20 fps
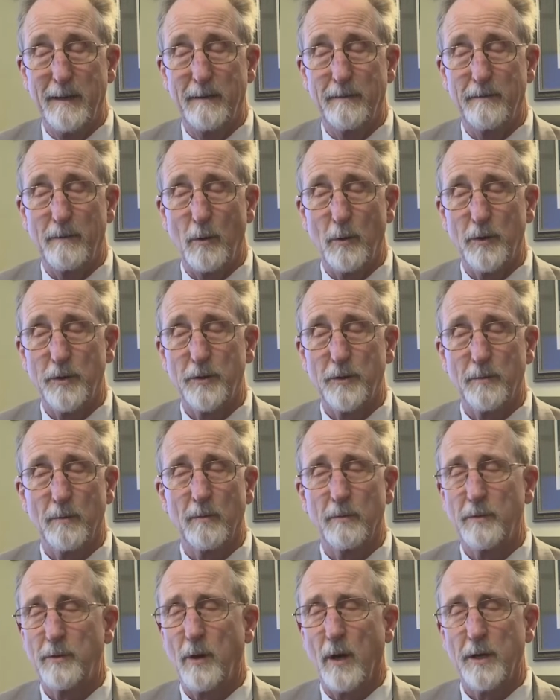folks
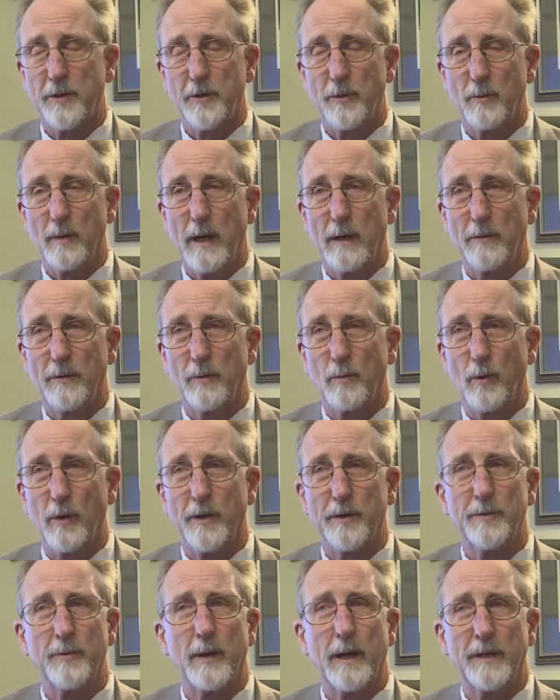toss around the
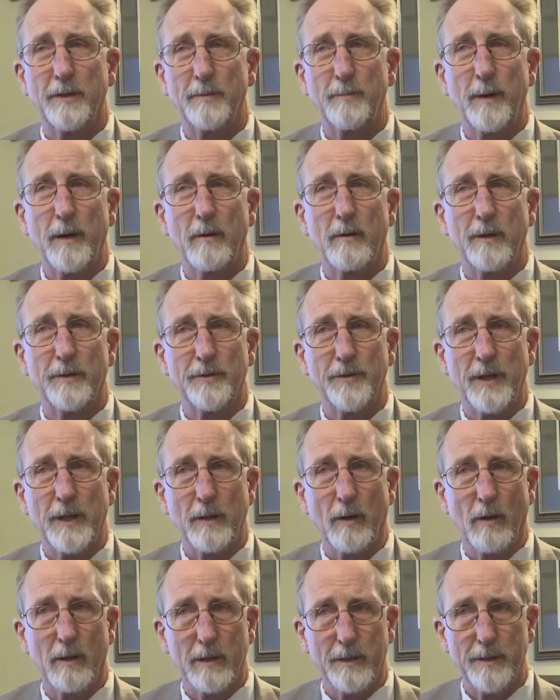word
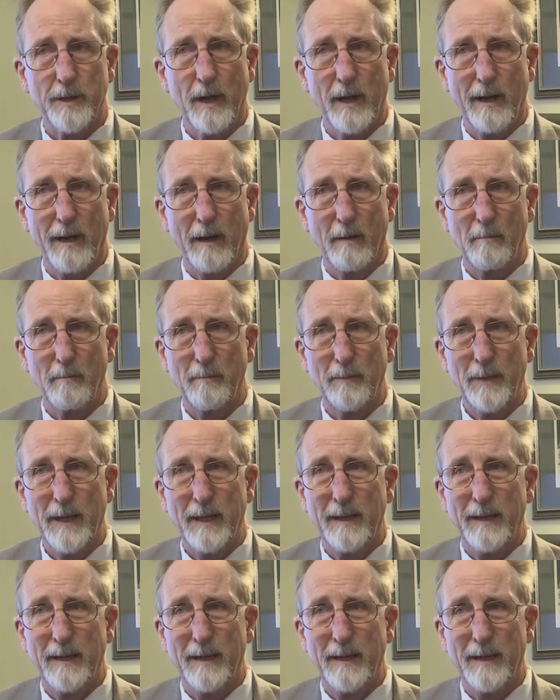transparency all the time.